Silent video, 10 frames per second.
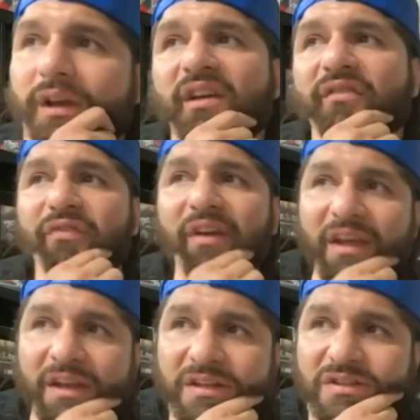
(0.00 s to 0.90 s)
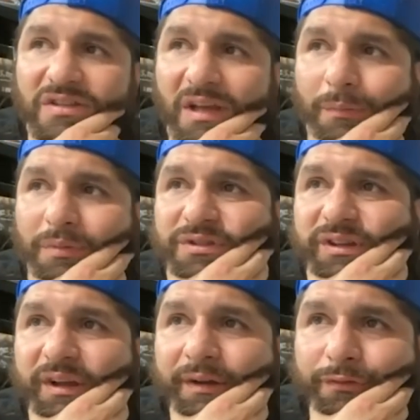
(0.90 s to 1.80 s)
if any champion's
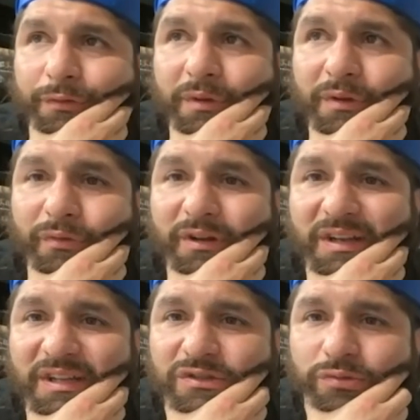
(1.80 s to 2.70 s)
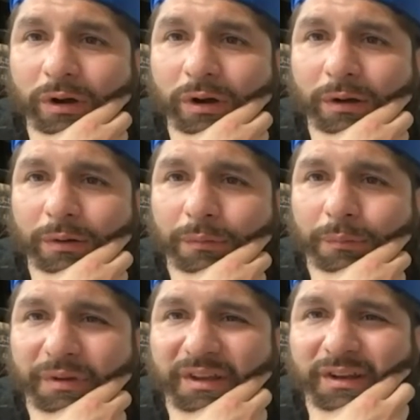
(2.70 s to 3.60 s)
ever been released while
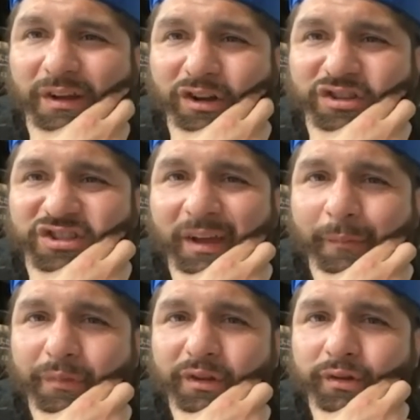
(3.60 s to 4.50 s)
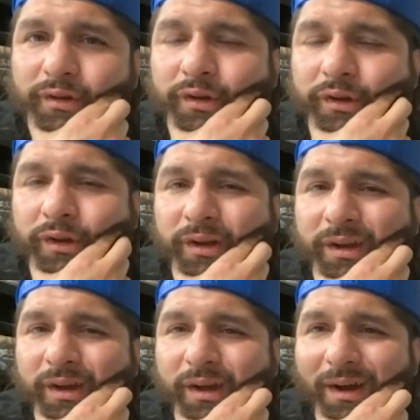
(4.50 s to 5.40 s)
being a champion,
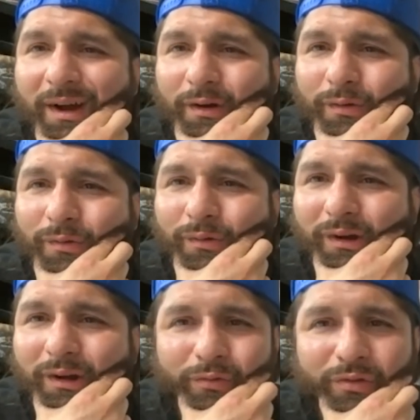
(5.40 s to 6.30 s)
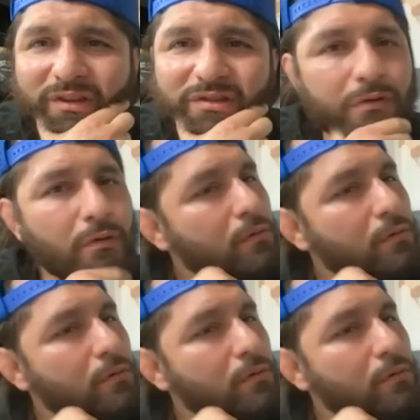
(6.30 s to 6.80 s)
I don't I don't think so.